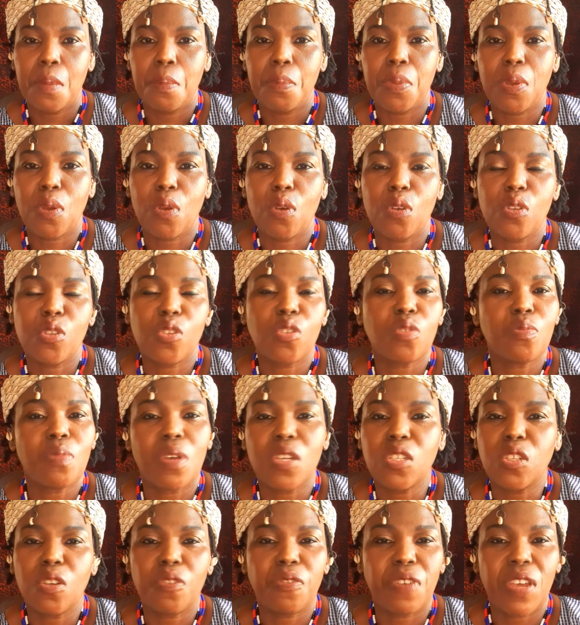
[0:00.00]
Because too
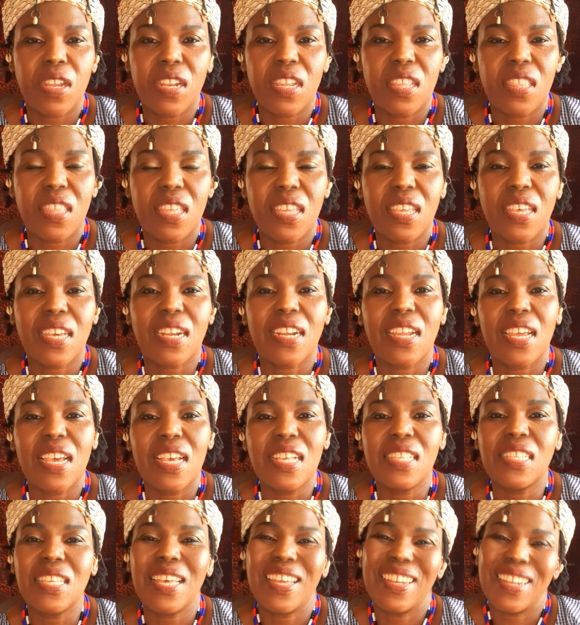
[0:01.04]
much of anything
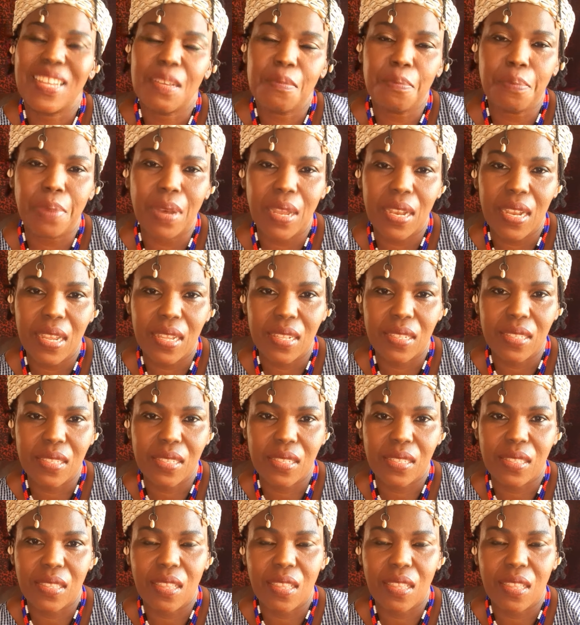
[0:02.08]
creates an imbalance.